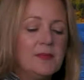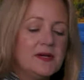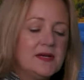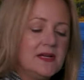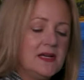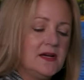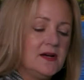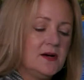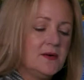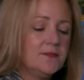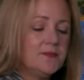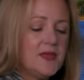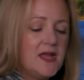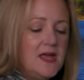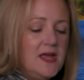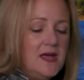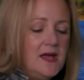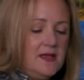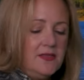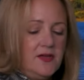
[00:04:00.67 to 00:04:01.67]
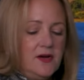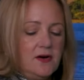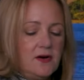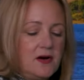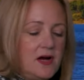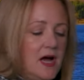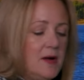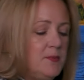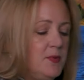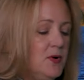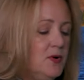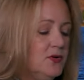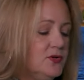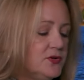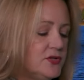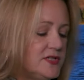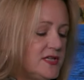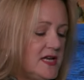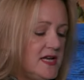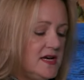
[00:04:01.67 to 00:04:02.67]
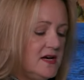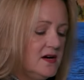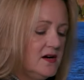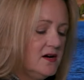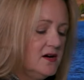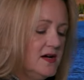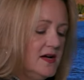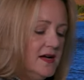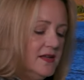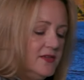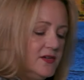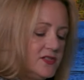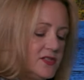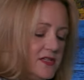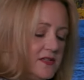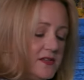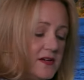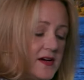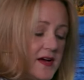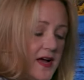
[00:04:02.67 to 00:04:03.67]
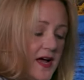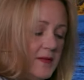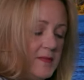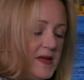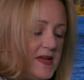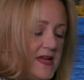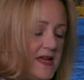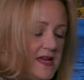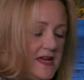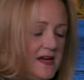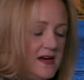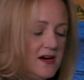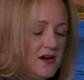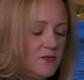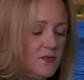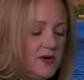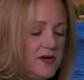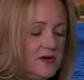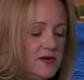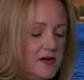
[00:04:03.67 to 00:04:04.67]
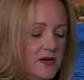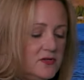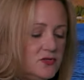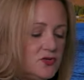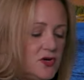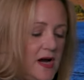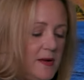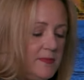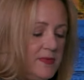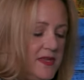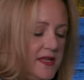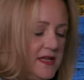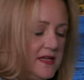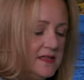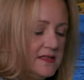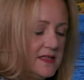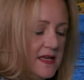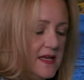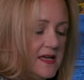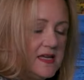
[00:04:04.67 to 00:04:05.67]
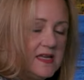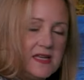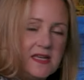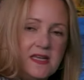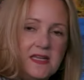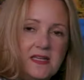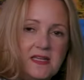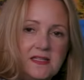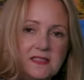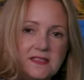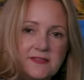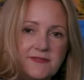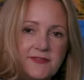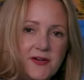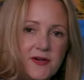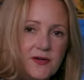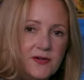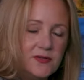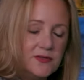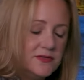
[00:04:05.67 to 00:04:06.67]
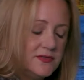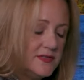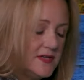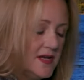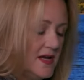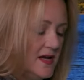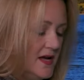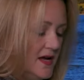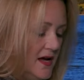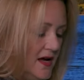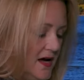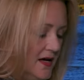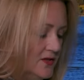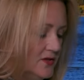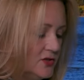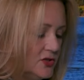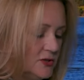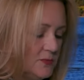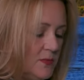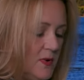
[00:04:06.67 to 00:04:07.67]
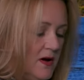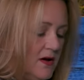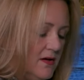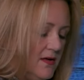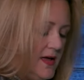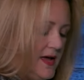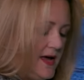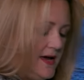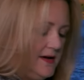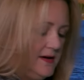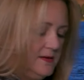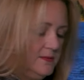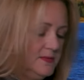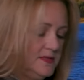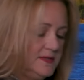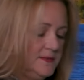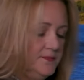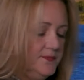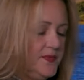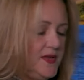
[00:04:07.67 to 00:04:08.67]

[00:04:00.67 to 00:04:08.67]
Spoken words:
in here. There are cup holders here. There's another cubby here where you can drop things like keys, phones, other small items.